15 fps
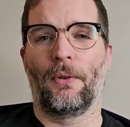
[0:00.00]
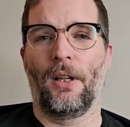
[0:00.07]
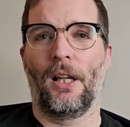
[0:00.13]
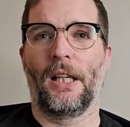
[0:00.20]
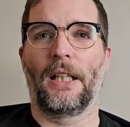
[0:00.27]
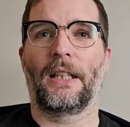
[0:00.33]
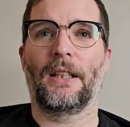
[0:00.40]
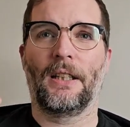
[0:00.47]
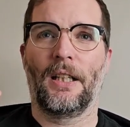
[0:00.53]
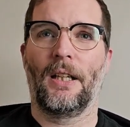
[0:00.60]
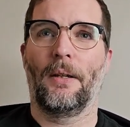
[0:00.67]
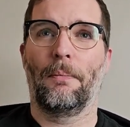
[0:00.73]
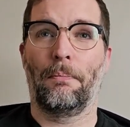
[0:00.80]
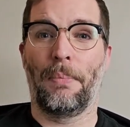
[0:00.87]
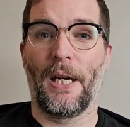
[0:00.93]
like
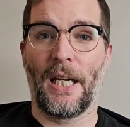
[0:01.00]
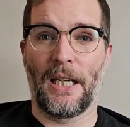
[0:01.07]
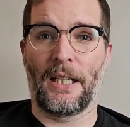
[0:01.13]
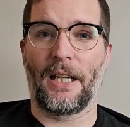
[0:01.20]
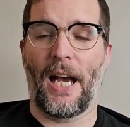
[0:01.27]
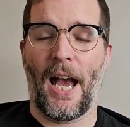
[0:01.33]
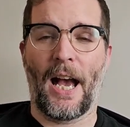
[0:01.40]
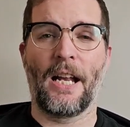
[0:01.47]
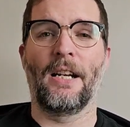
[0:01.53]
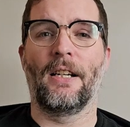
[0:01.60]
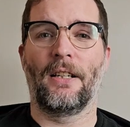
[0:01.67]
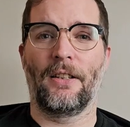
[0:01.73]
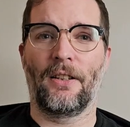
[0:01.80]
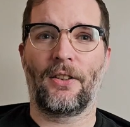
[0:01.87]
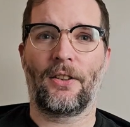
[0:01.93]
big
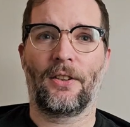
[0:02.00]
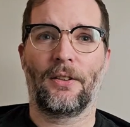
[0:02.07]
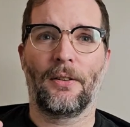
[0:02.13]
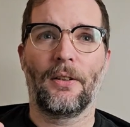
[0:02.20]
end